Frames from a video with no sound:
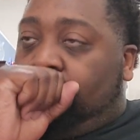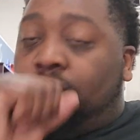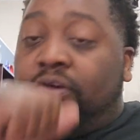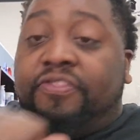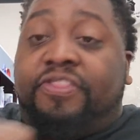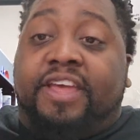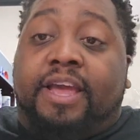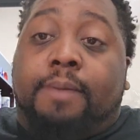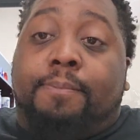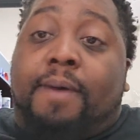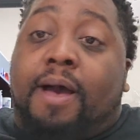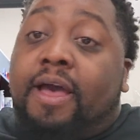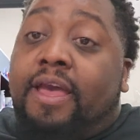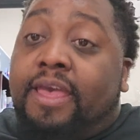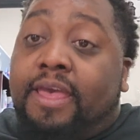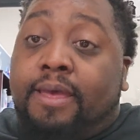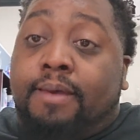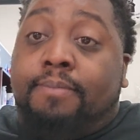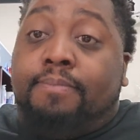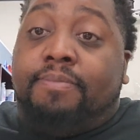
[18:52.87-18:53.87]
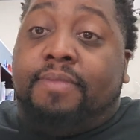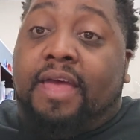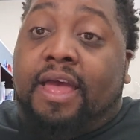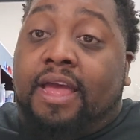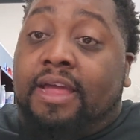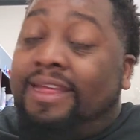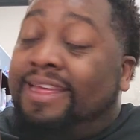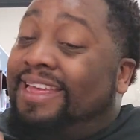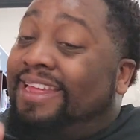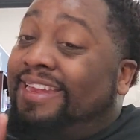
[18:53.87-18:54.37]
One thing about him,
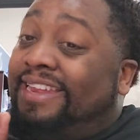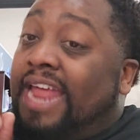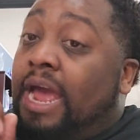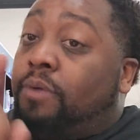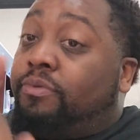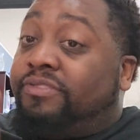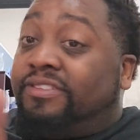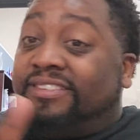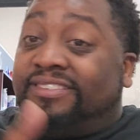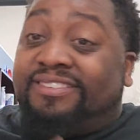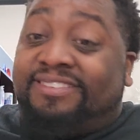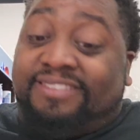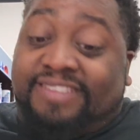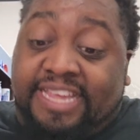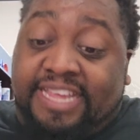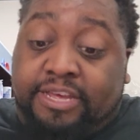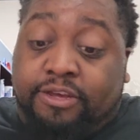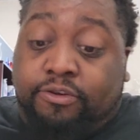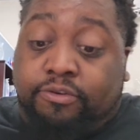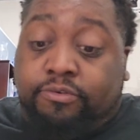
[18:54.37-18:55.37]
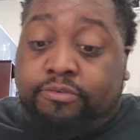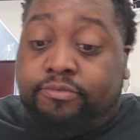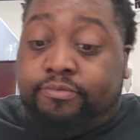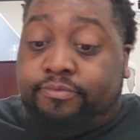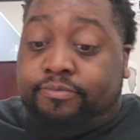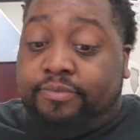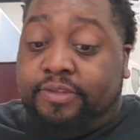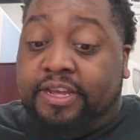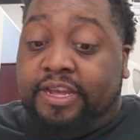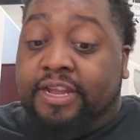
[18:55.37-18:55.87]
that was a steal
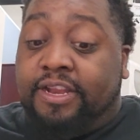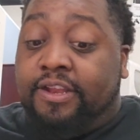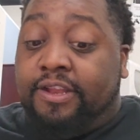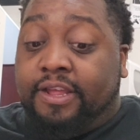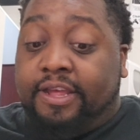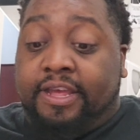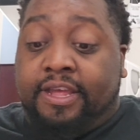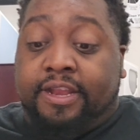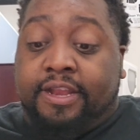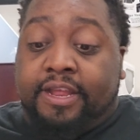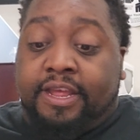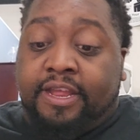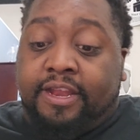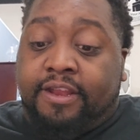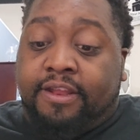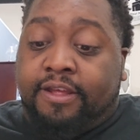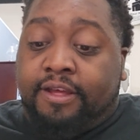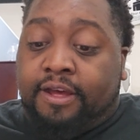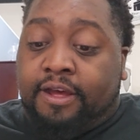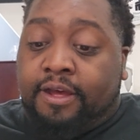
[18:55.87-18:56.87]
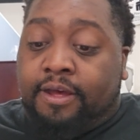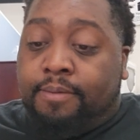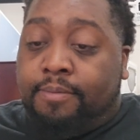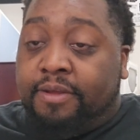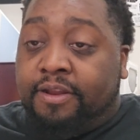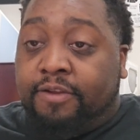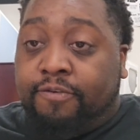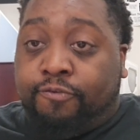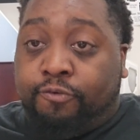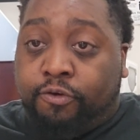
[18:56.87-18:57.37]
in
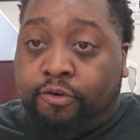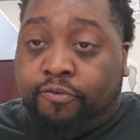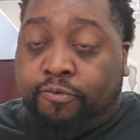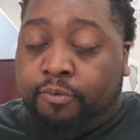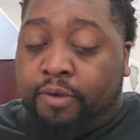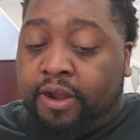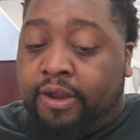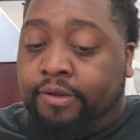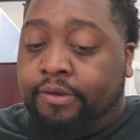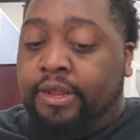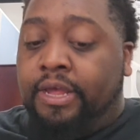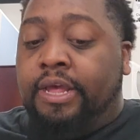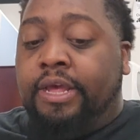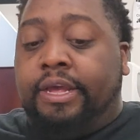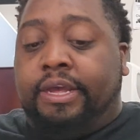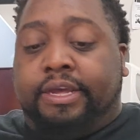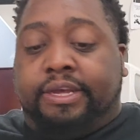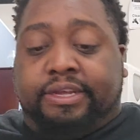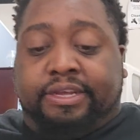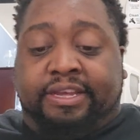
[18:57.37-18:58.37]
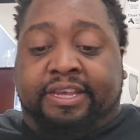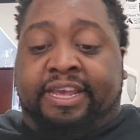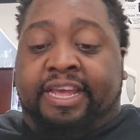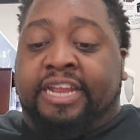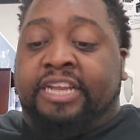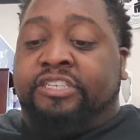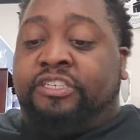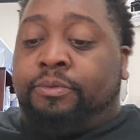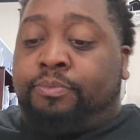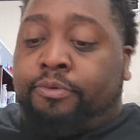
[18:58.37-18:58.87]
the fourth round.
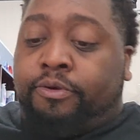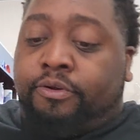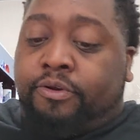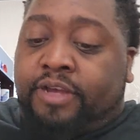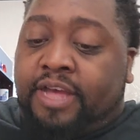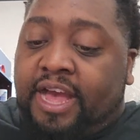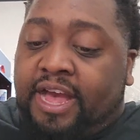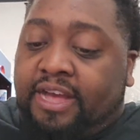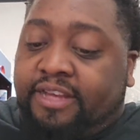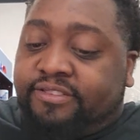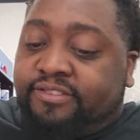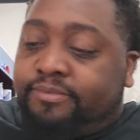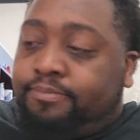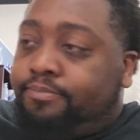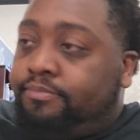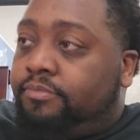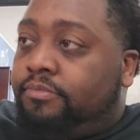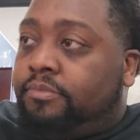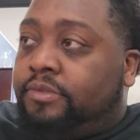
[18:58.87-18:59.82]
Getting Jabril Cox.